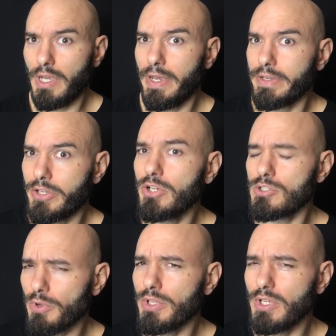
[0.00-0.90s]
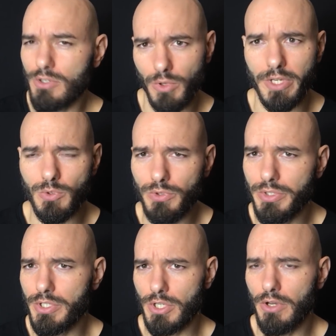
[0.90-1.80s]
And here's where the intellectual
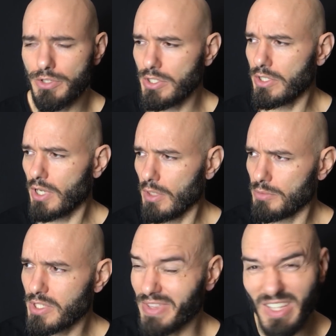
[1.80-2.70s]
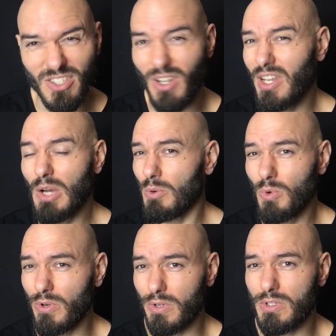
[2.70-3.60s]
dishonesty comes in. That's not how it
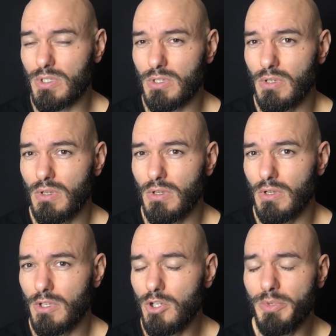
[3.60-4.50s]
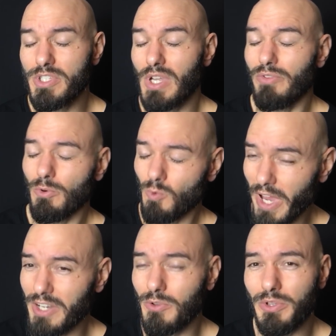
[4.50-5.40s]
works. Humans have a
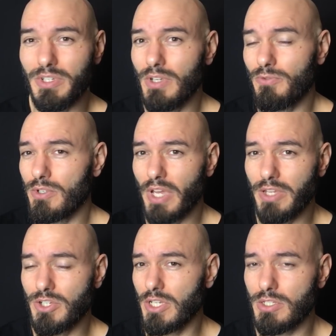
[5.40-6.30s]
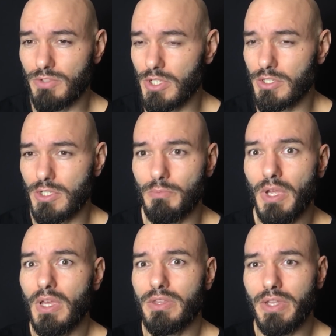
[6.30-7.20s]
radically different digestive system
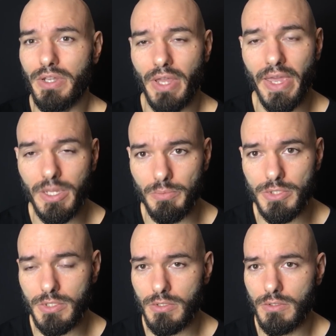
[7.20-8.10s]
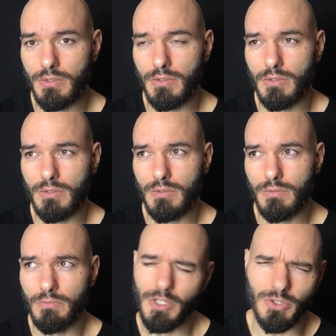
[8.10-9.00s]
than apes.
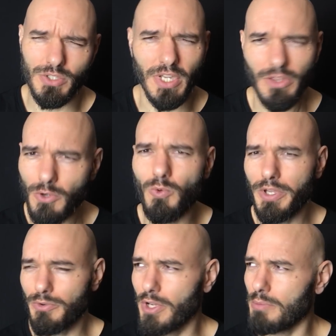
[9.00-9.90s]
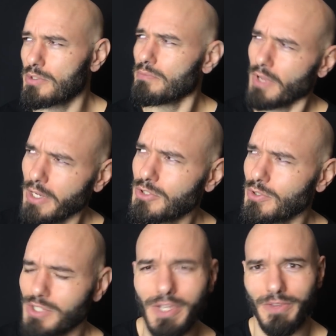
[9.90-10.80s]
I should say the greater apes. I
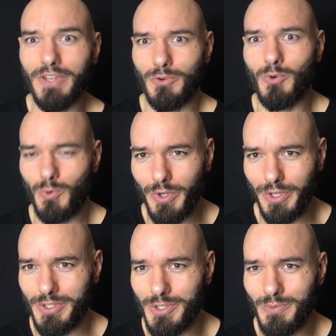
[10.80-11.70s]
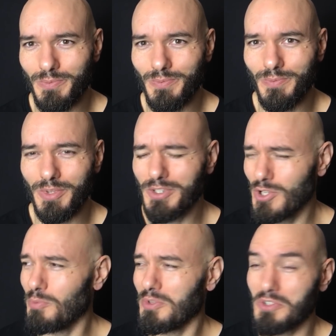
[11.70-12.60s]
should say than gorillas, because
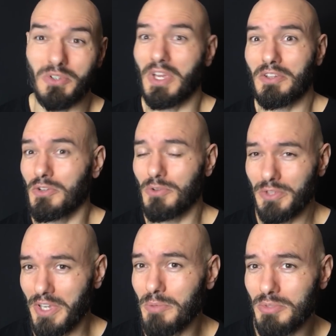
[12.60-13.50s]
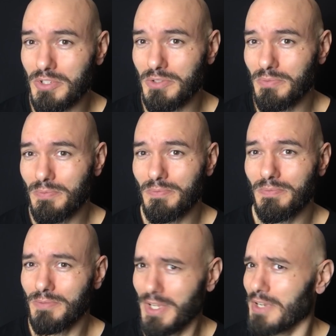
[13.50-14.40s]
humans are technically apes.
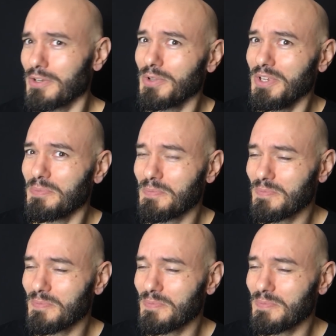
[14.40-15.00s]
Technically.